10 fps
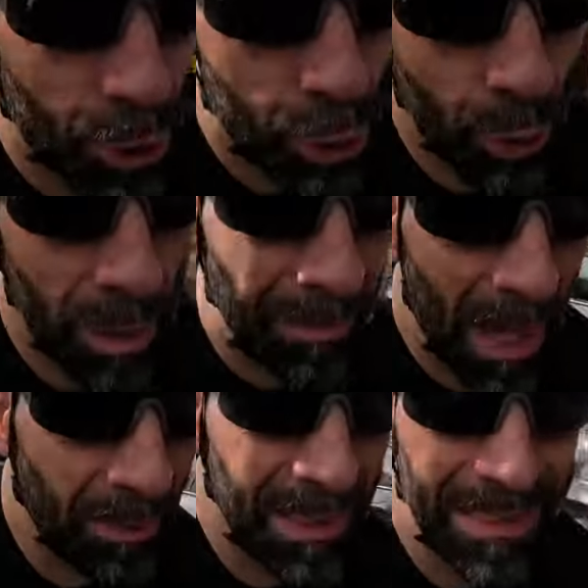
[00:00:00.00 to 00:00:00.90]
sure
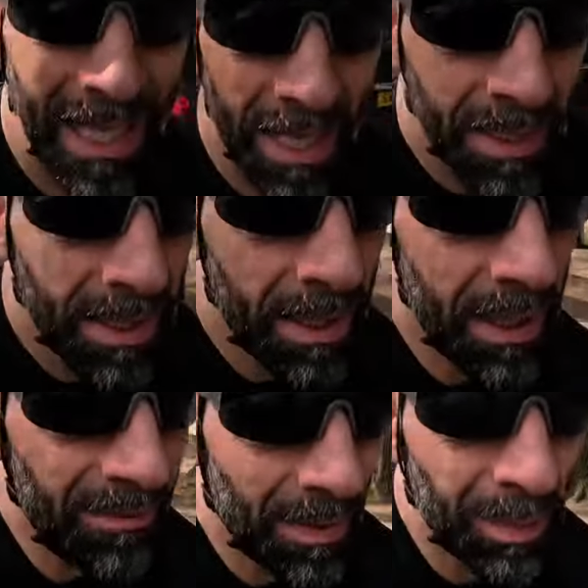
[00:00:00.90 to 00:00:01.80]
about is that
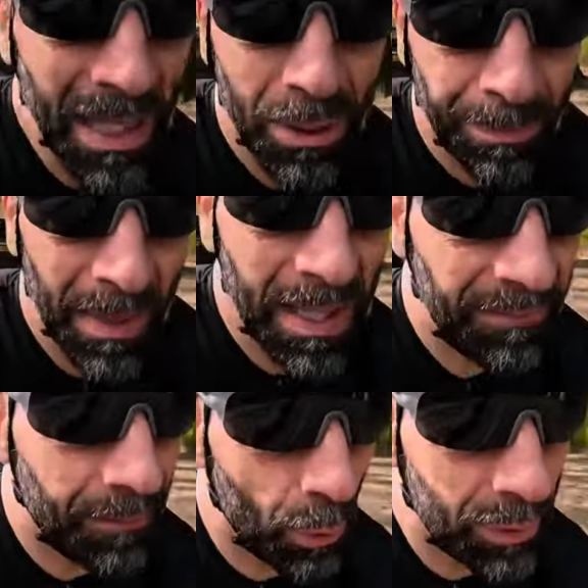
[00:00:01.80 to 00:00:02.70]
if the price you pay
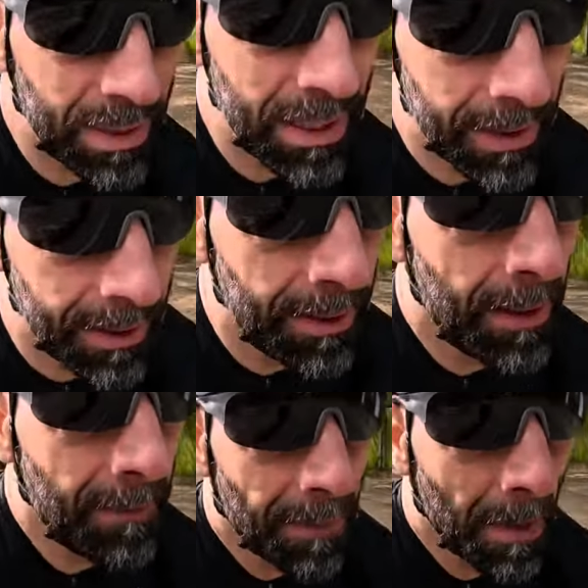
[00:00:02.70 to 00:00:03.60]
for the
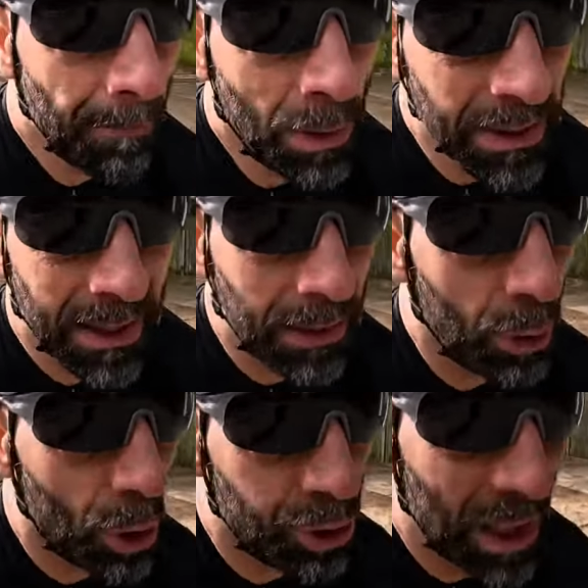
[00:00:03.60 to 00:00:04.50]
modern
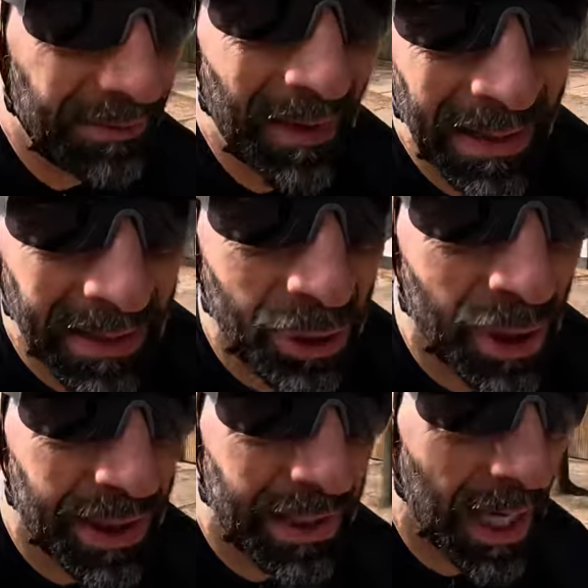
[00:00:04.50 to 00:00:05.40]
technology
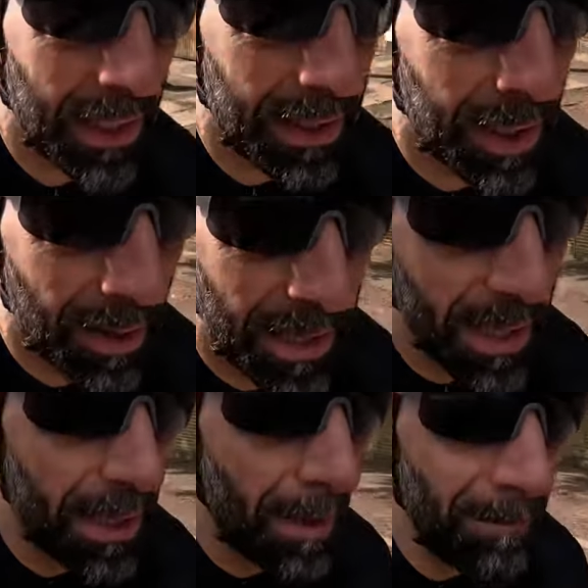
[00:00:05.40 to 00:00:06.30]
advantages and
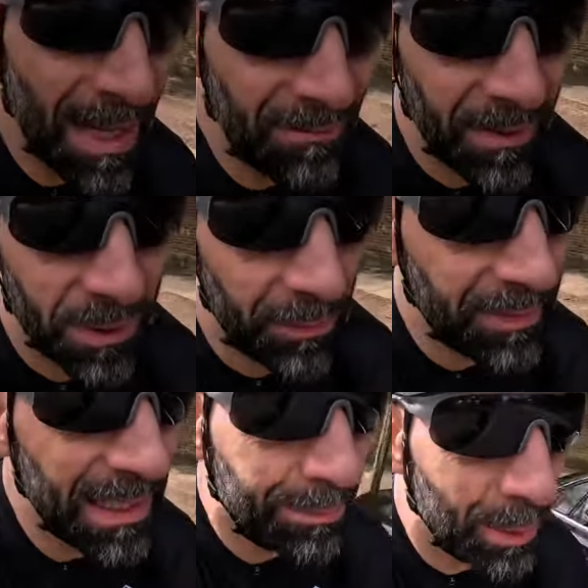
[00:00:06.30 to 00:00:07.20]
the benefits
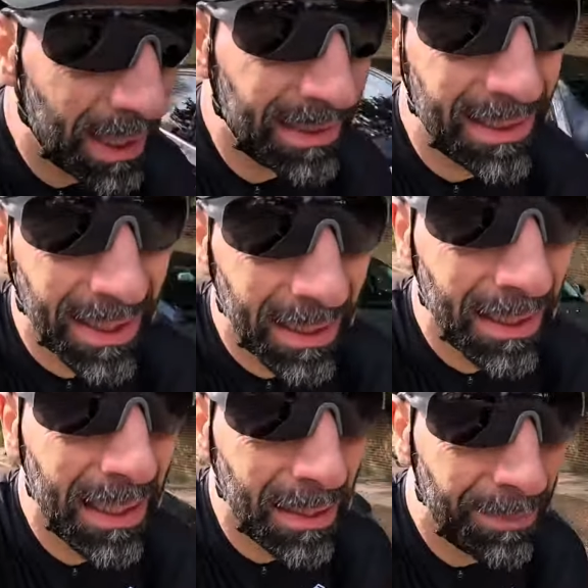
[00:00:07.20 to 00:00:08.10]
of these brakes is a
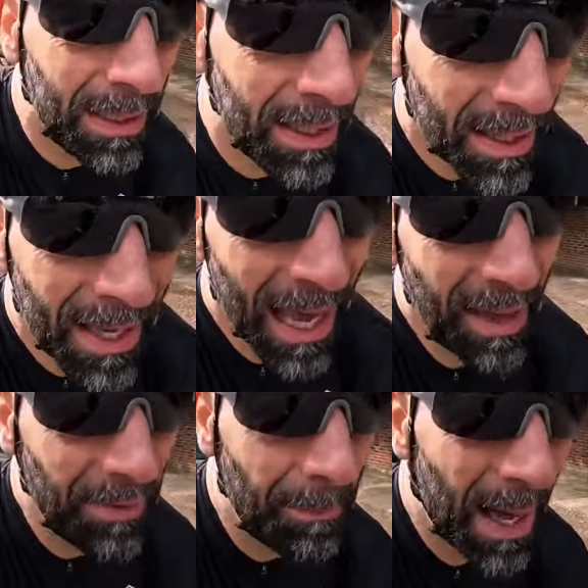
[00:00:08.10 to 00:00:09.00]
little bit
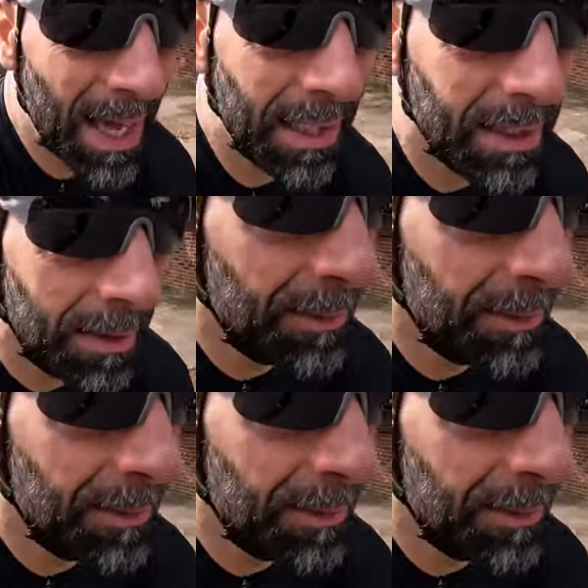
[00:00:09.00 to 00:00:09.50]
heavier bike